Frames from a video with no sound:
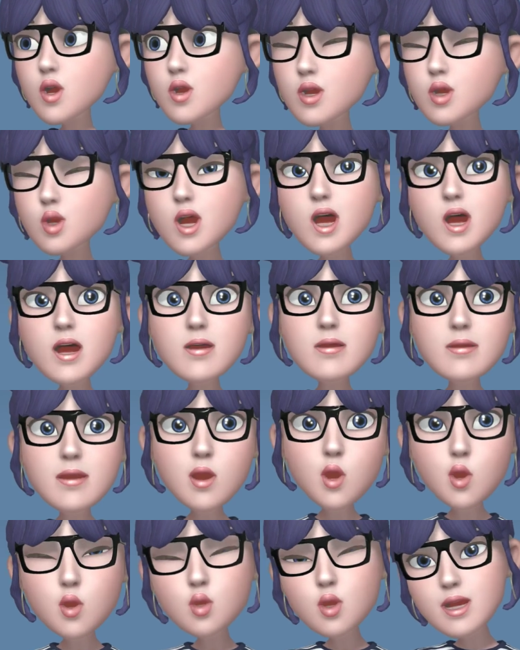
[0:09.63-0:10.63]
I have
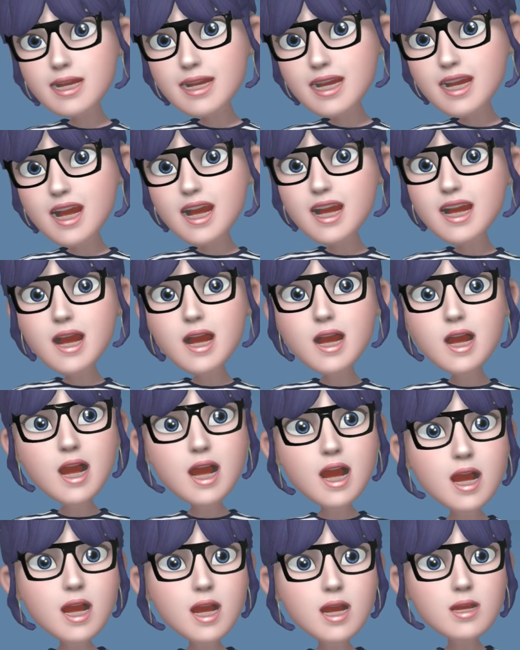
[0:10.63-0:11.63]
social anxiety
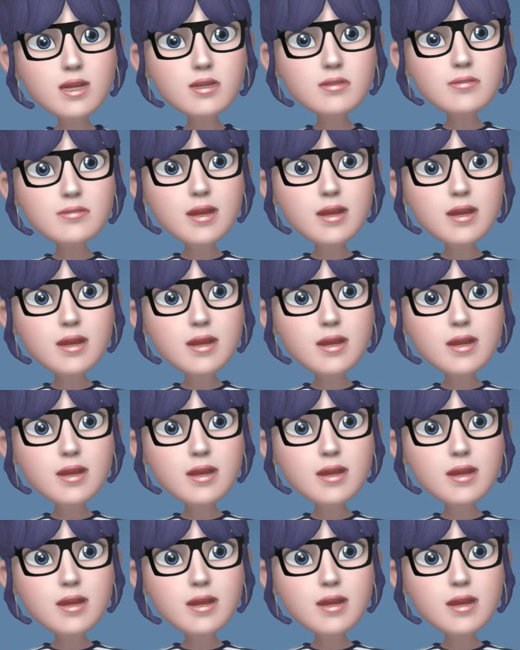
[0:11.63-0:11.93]
and